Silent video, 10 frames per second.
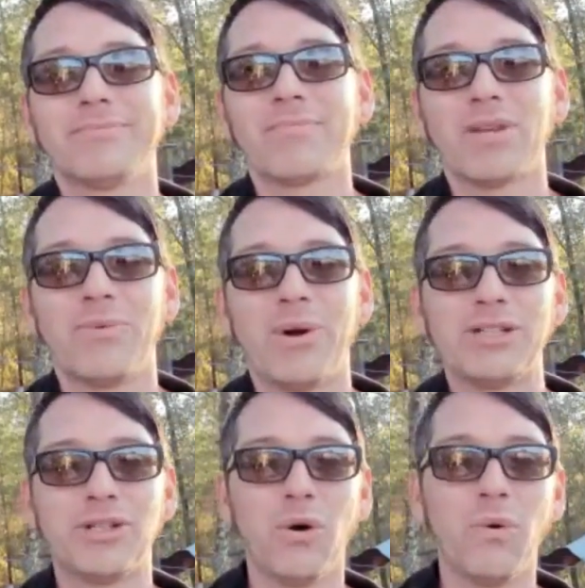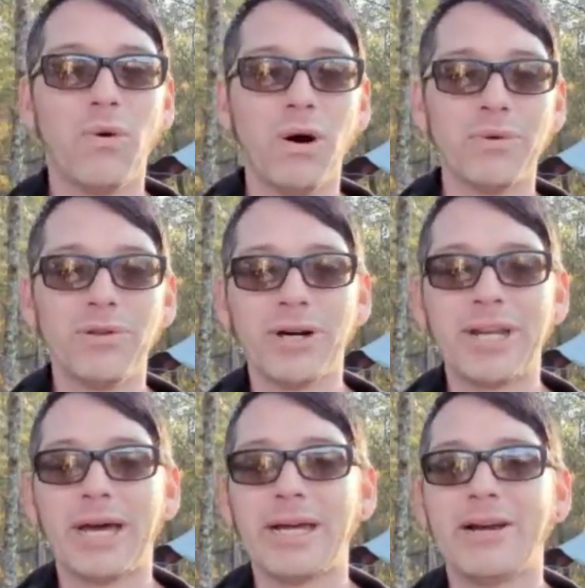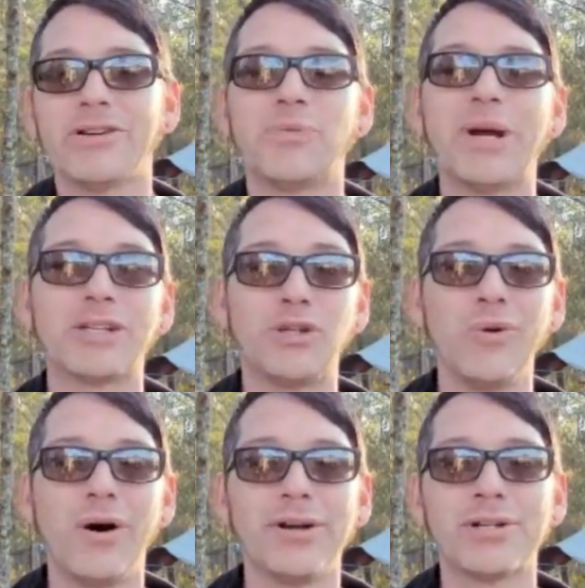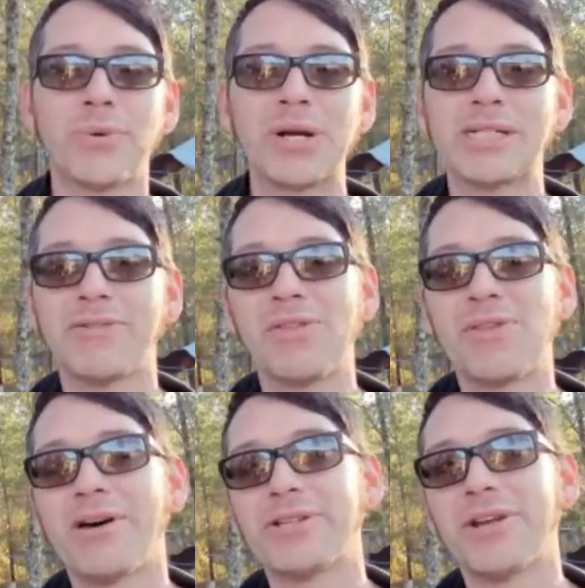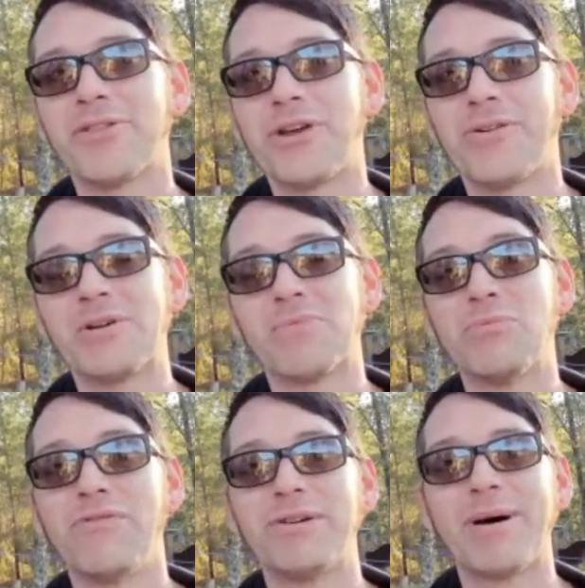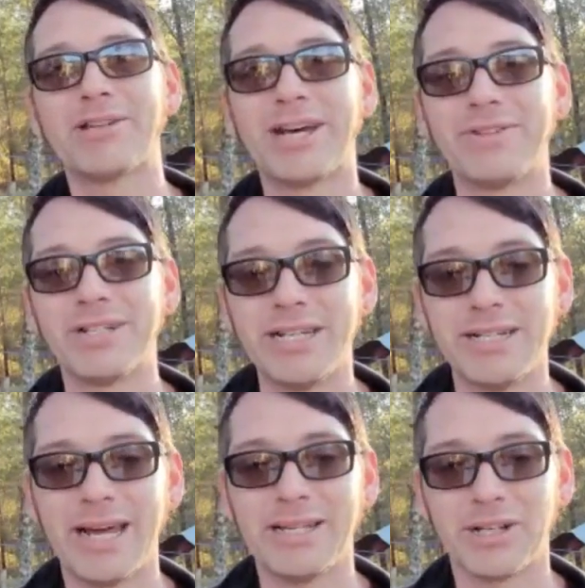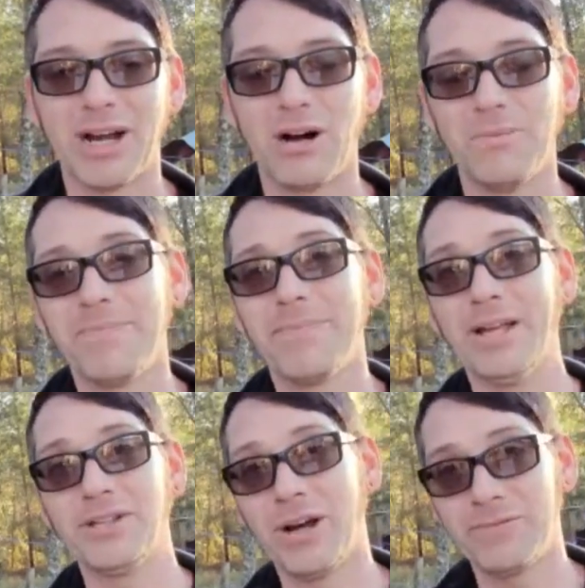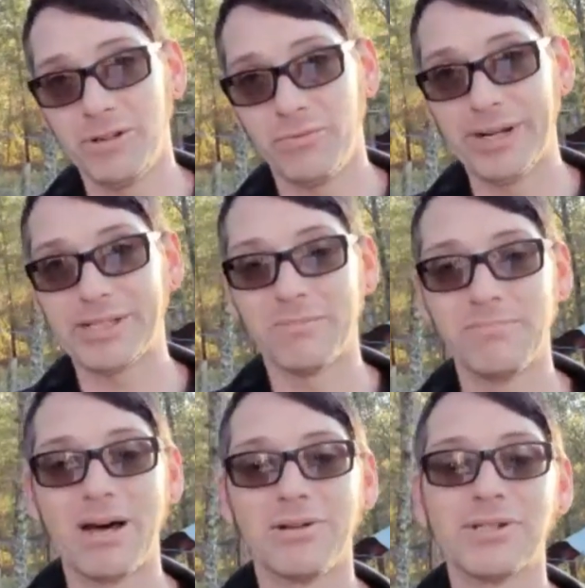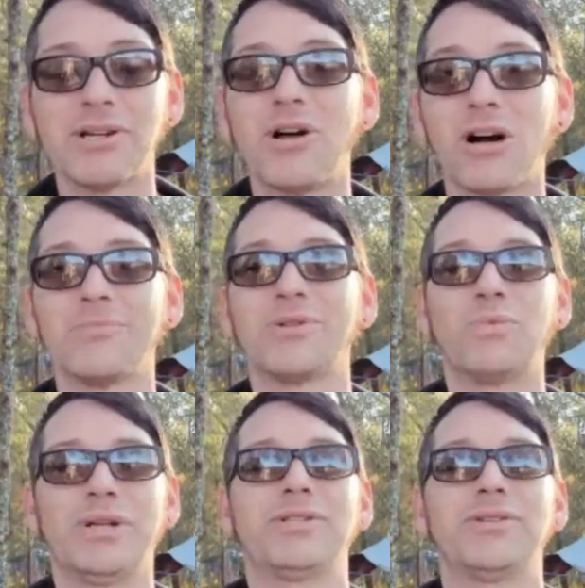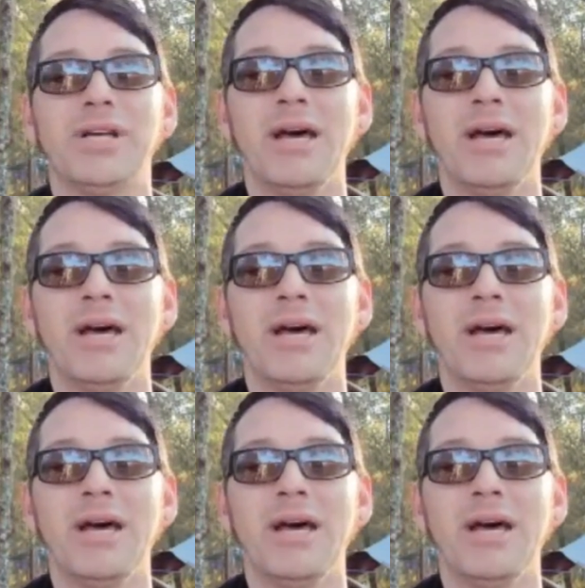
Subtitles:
Right. So what we're looking at here is we got 227,000 Ethereum were moved about 17 days ago. That's enough to ring some bells and alarms and whistles.